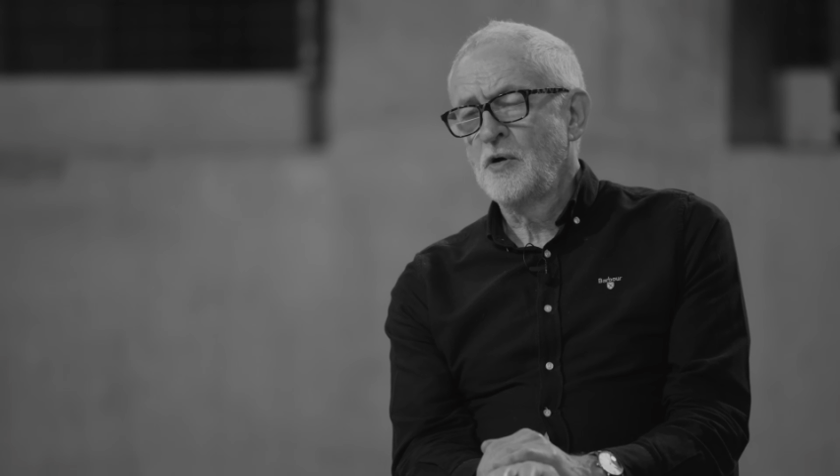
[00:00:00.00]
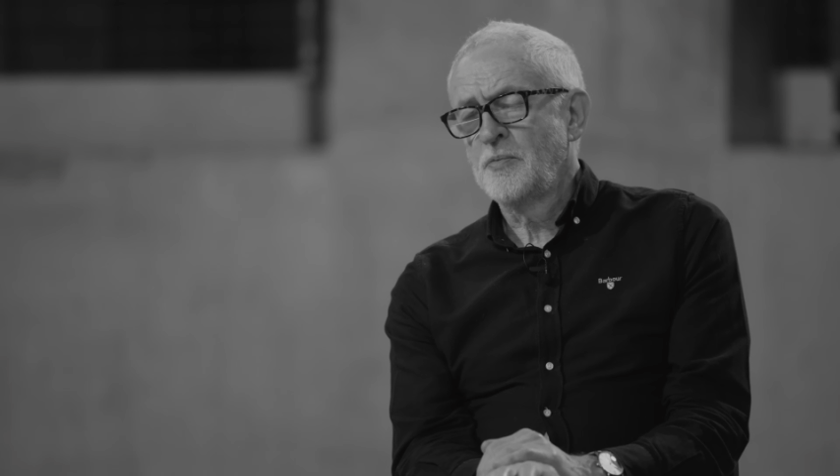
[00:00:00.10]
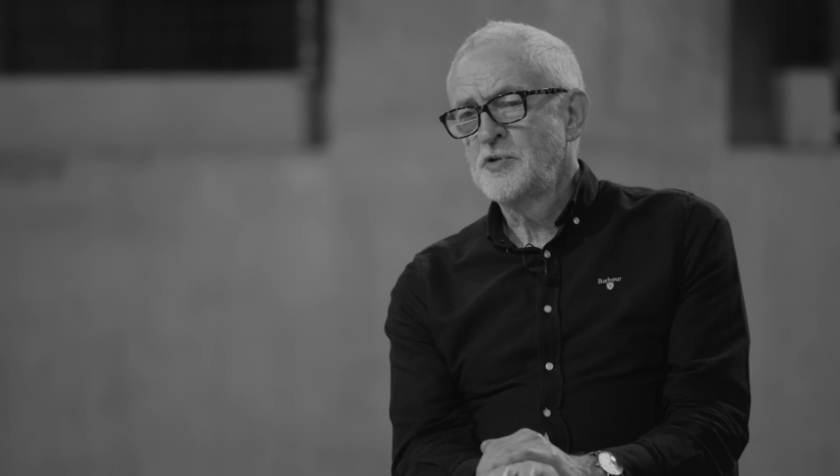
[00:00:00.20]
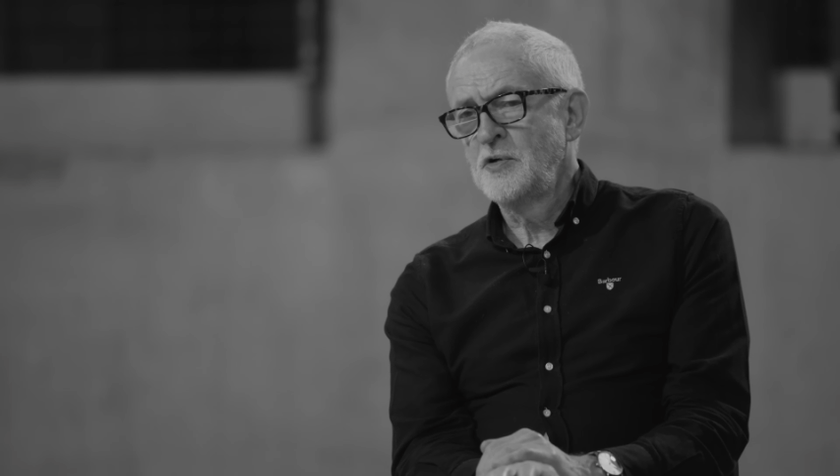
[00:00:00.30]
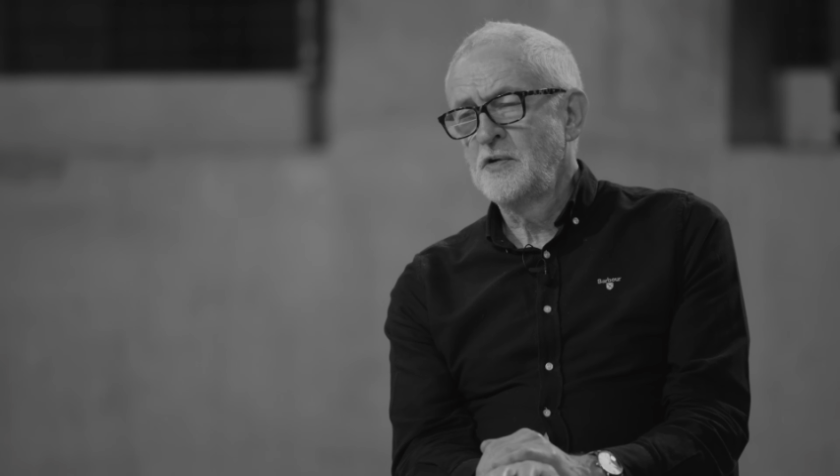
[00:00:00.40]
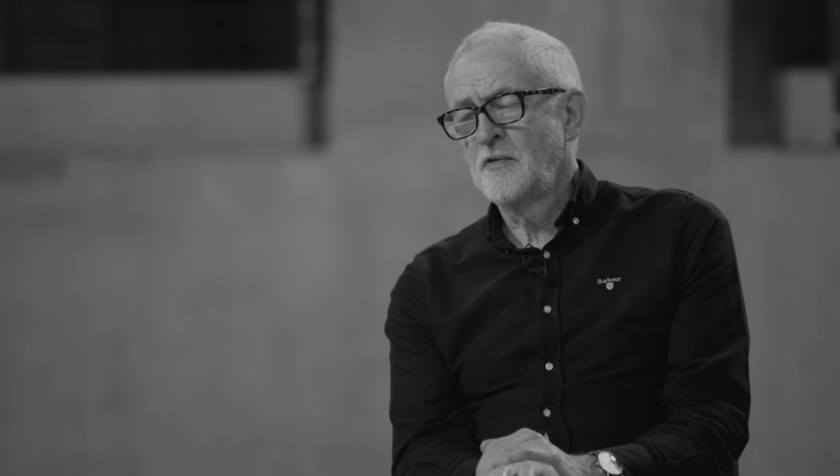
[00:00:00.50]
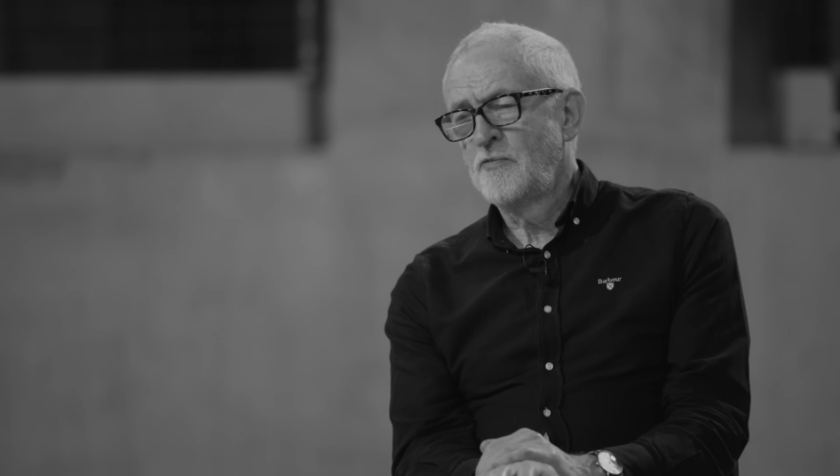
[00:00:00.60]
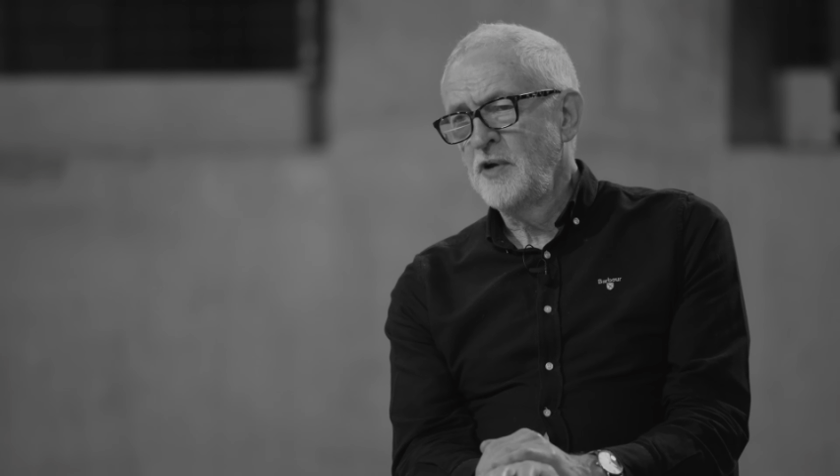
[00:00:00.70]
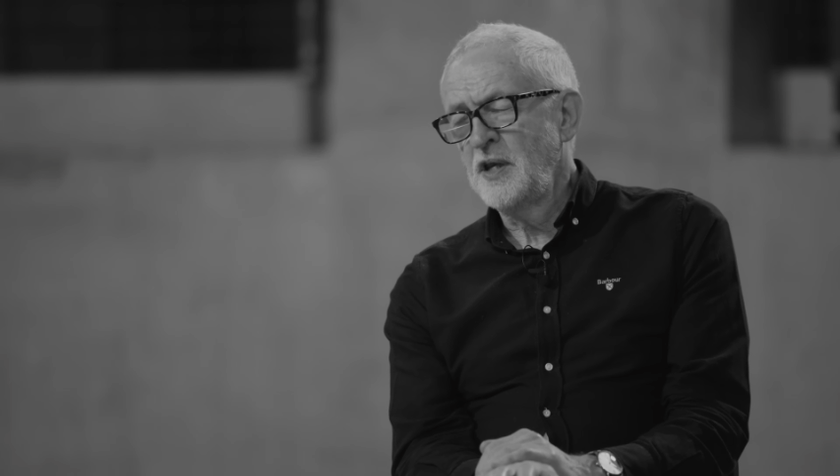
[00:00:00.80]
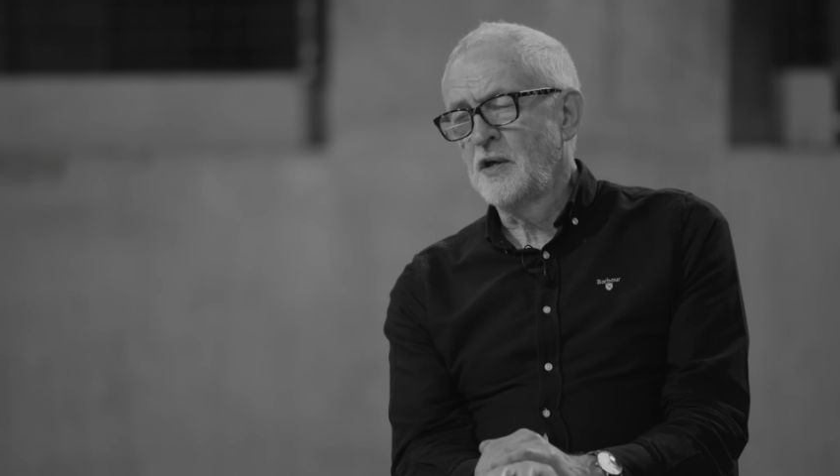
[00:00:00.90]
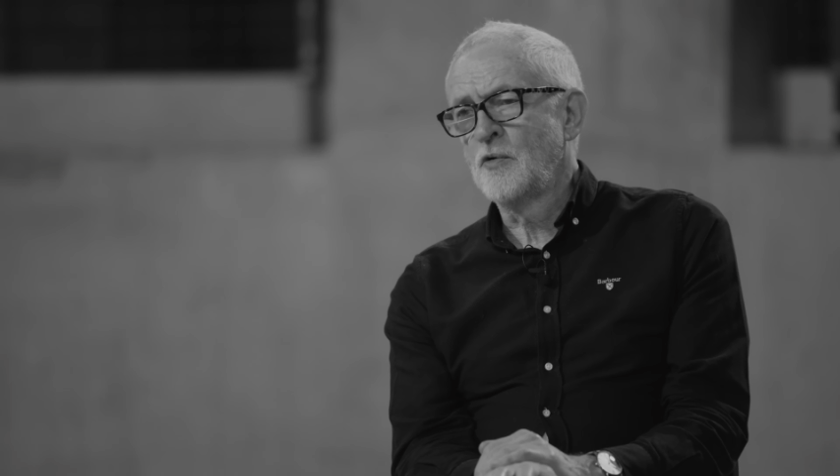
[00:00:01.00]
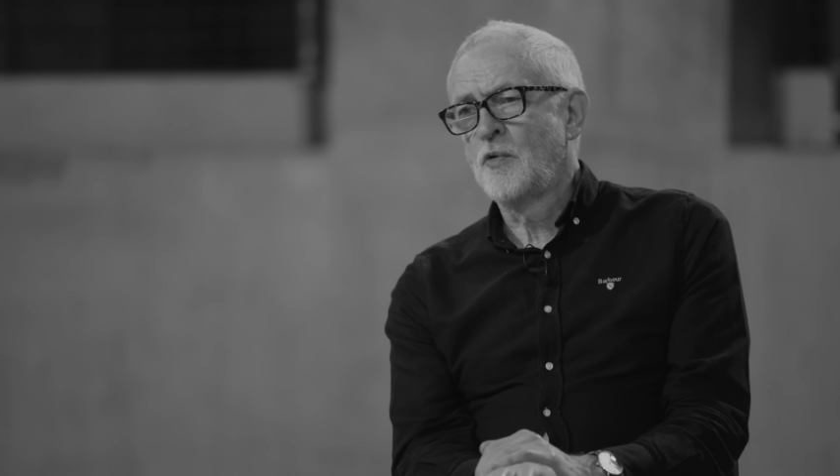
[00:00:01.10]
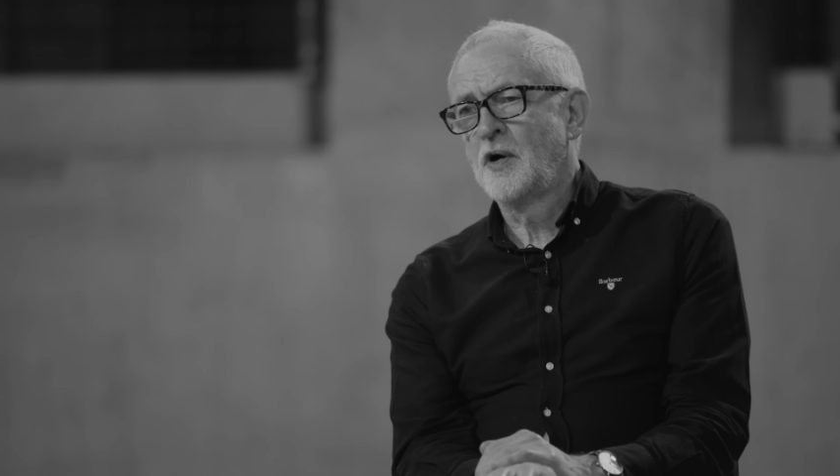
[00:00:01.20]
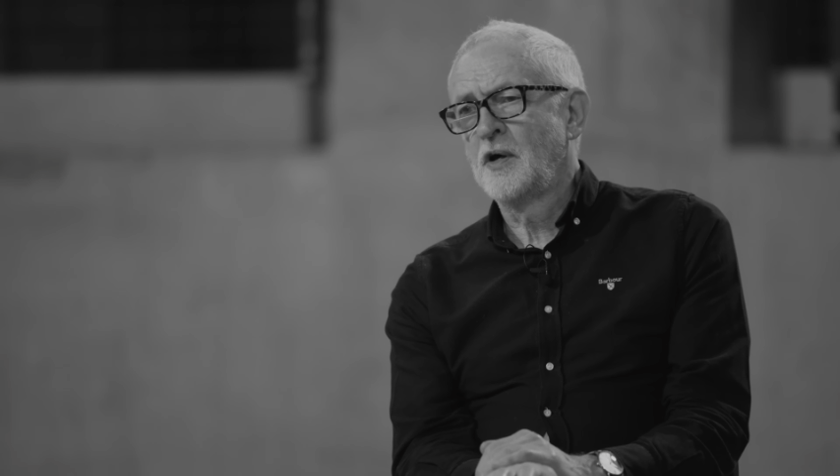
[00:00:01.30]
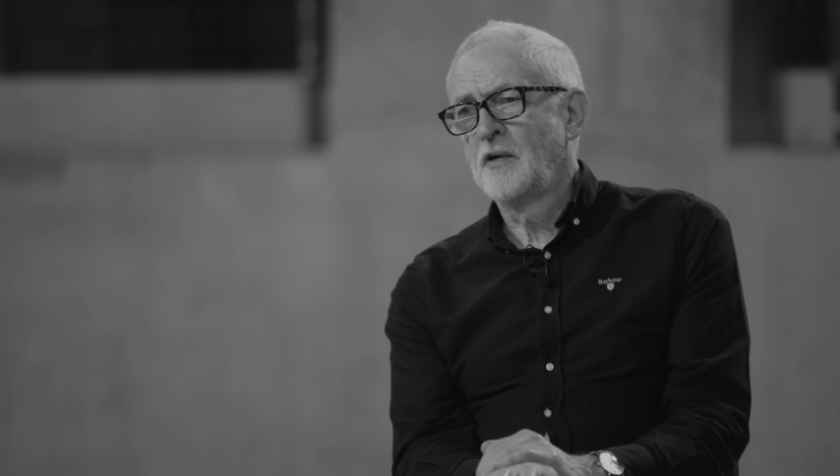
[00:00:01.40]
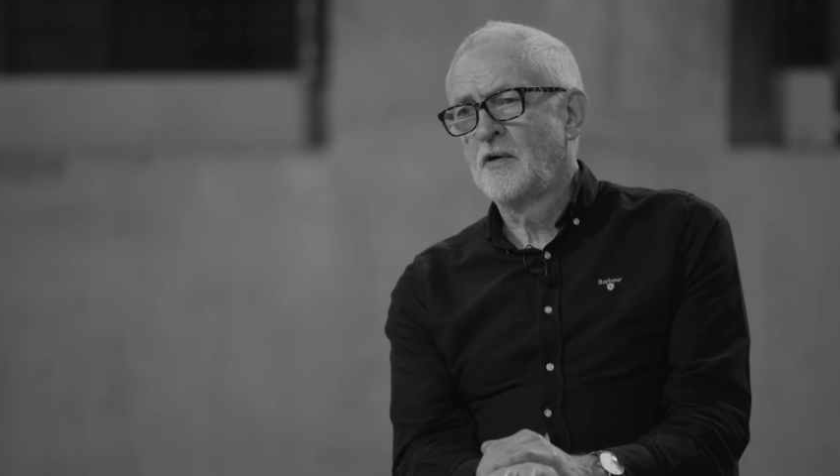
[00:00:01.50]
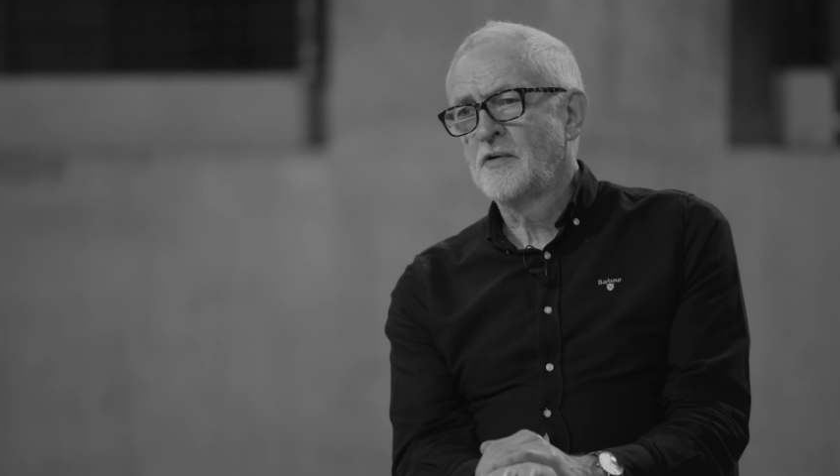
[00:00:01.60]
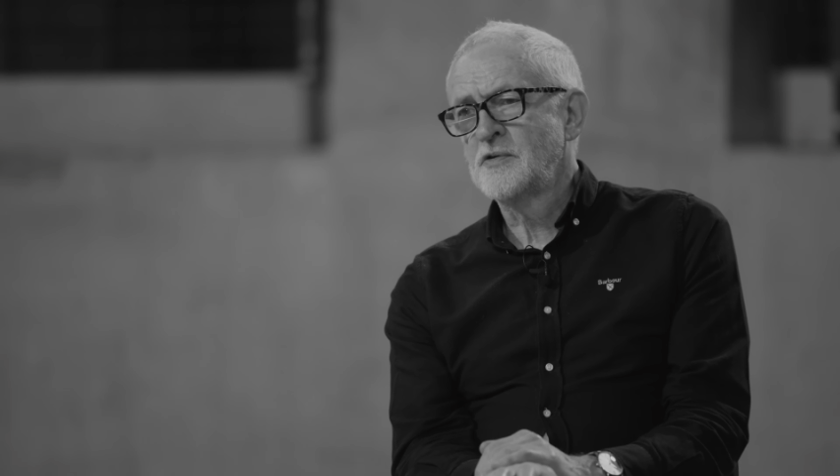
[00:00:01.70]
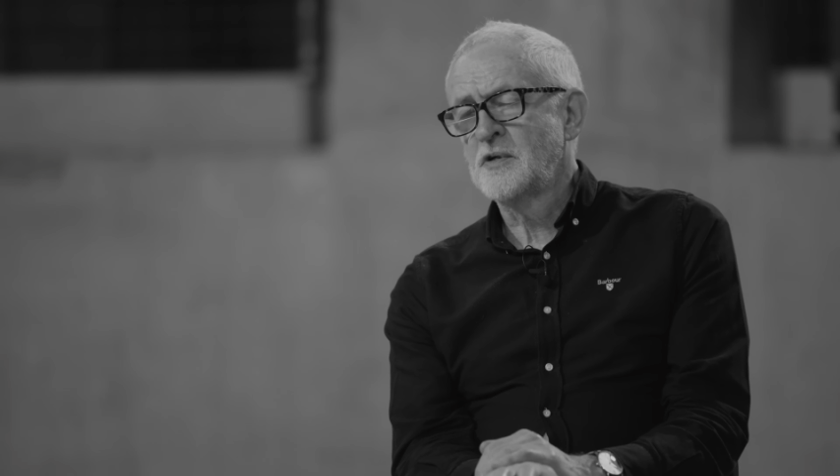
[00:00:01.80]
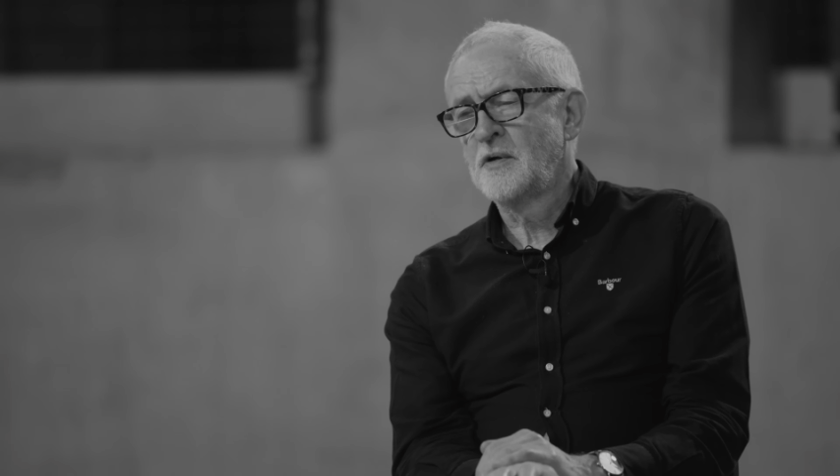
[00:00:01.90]
the opportunity of reading quite a
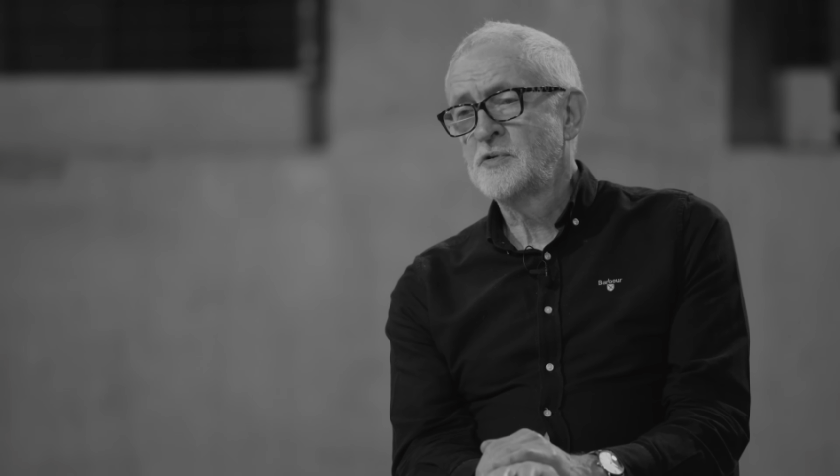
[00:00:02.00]
lot.